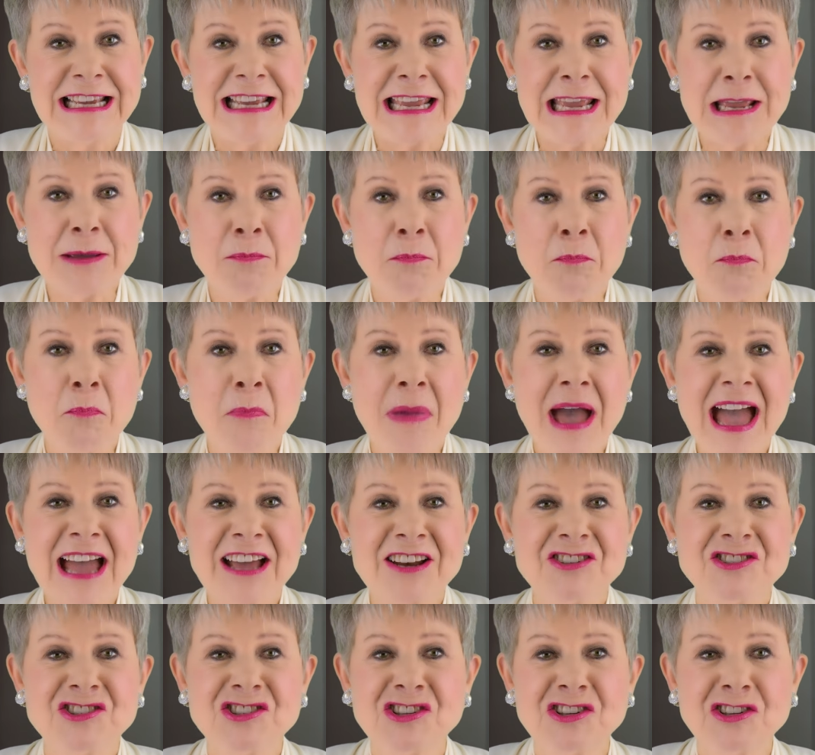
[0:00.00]

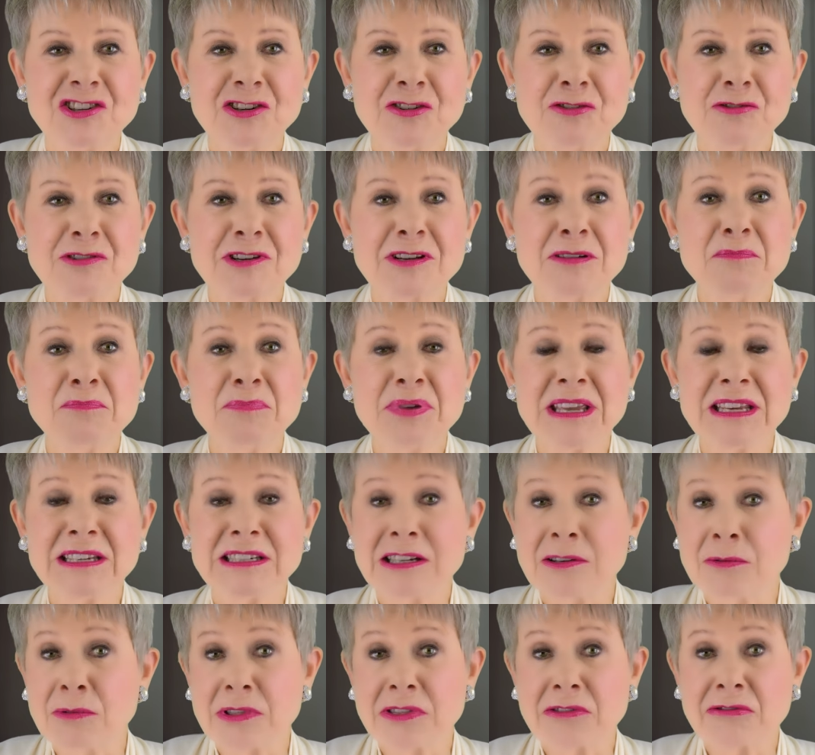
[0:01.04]
Imagine you're
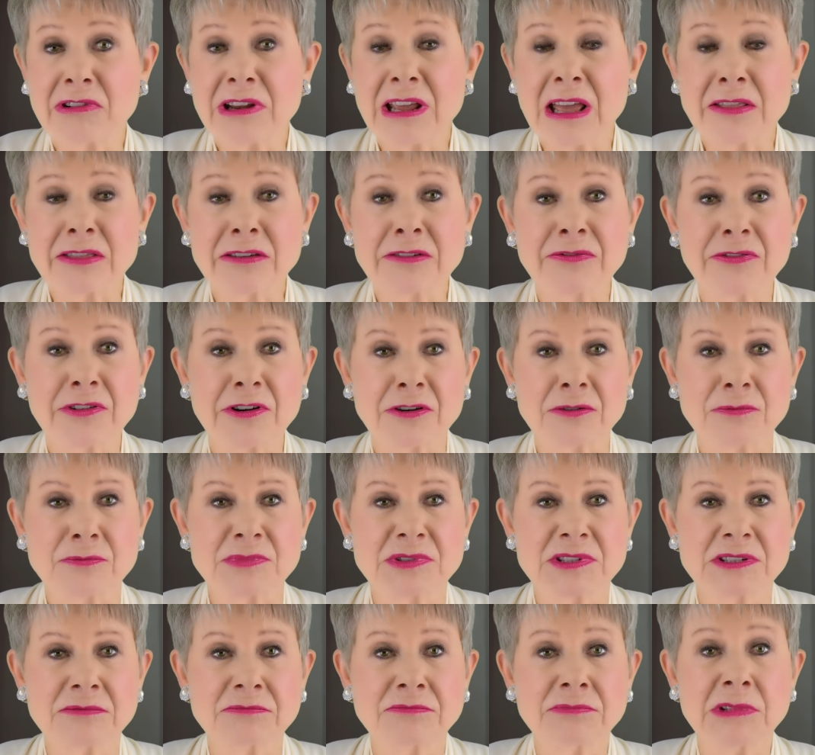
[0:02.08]
competing with three other
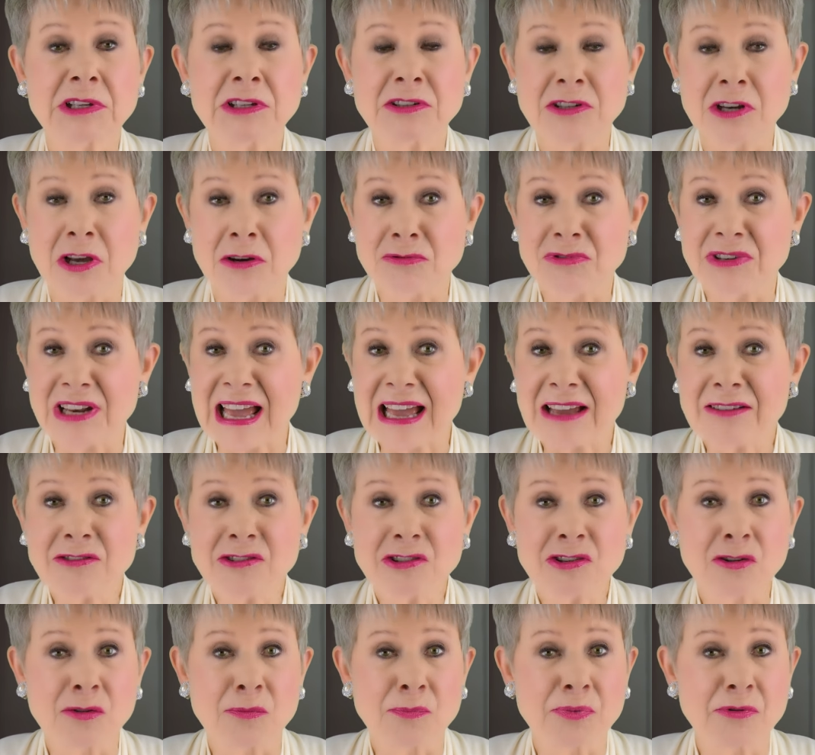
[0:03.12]
firms. No doubt
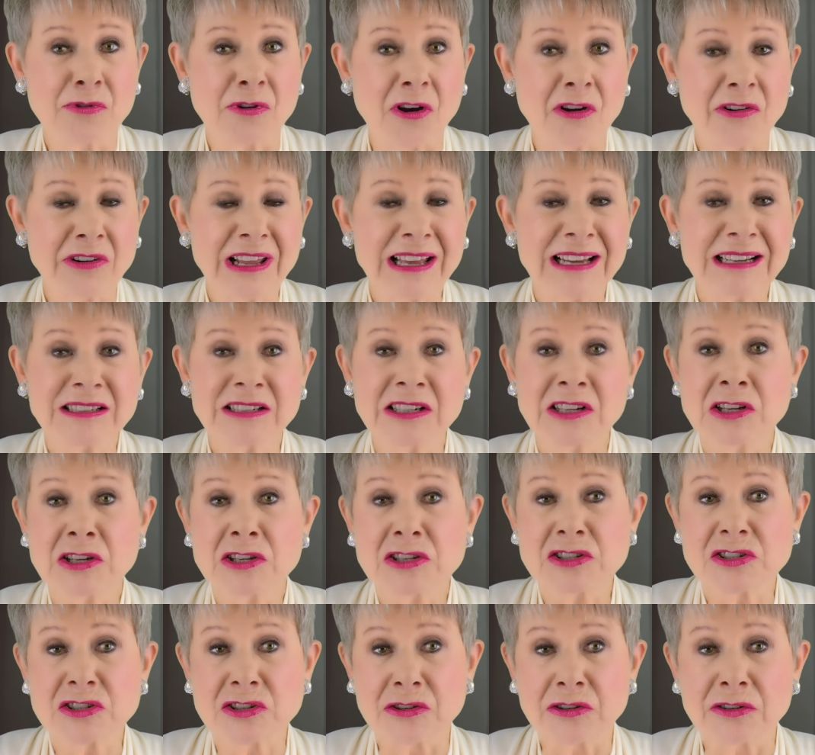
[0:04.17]
your product,
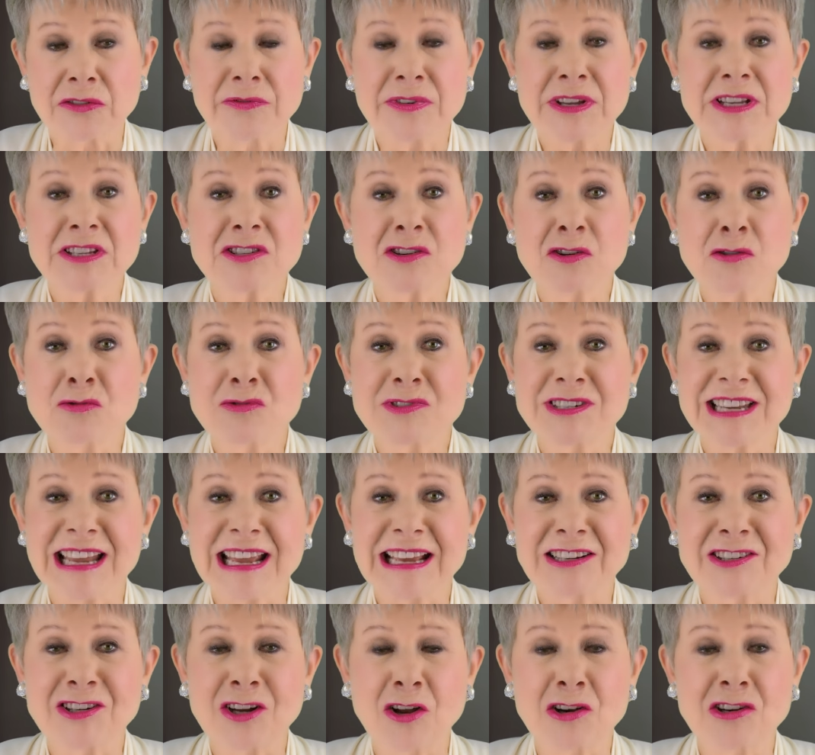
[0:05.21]
service, or
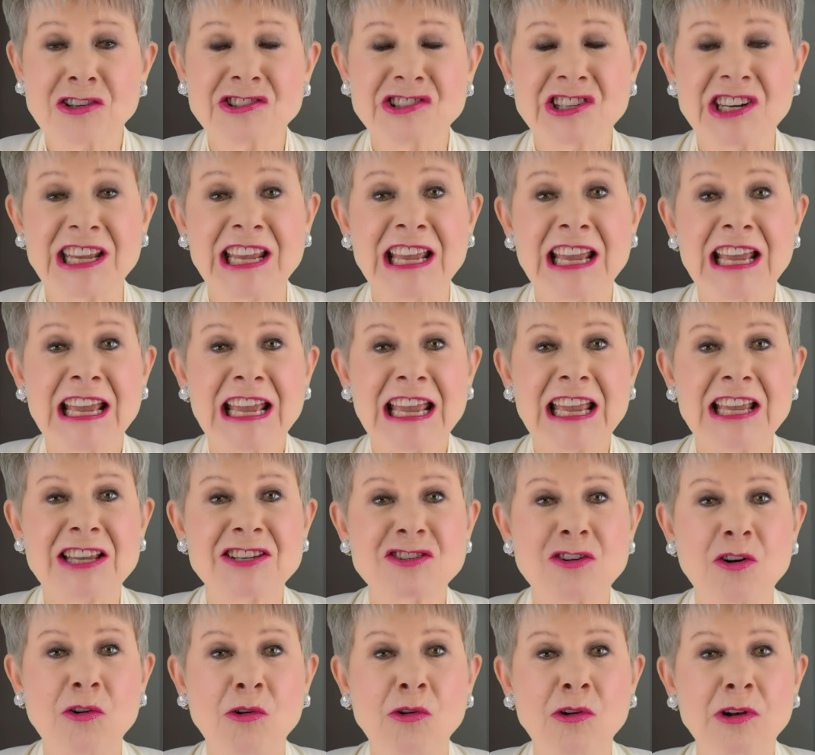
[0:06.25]
technology
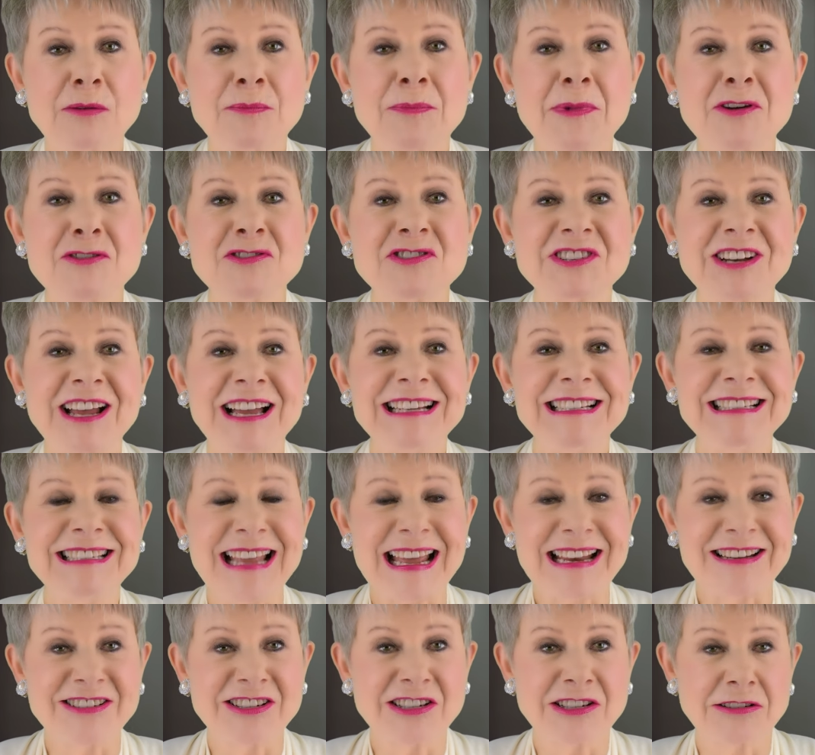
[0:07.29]
is almost
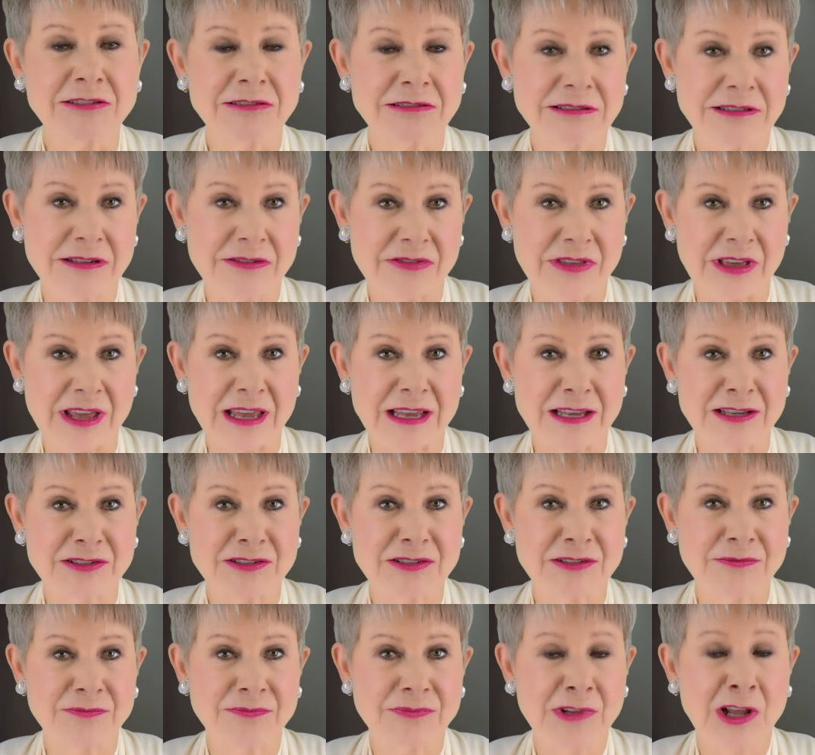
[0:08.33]
identical to
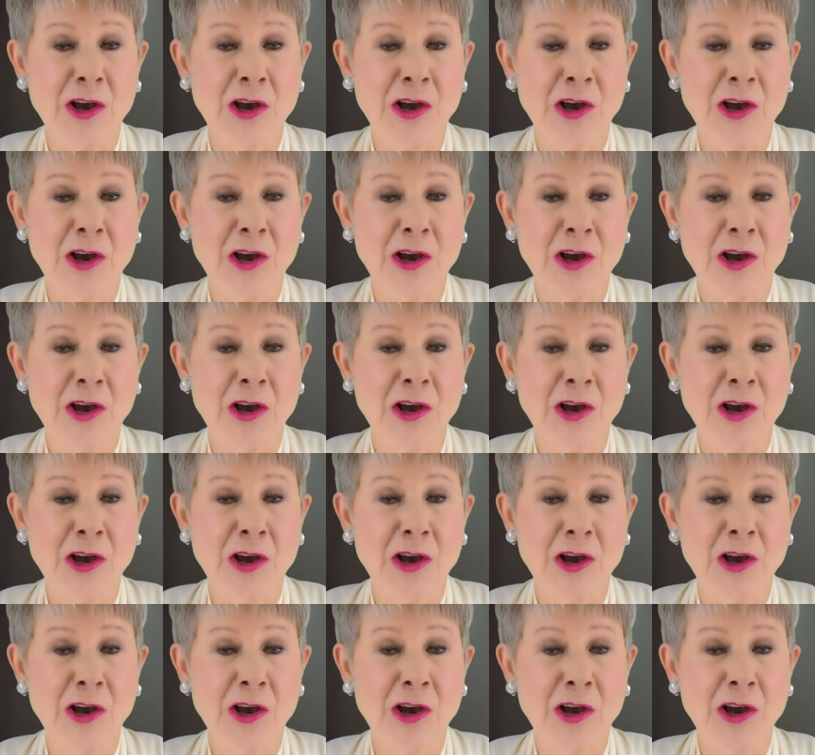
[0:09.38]
theirs.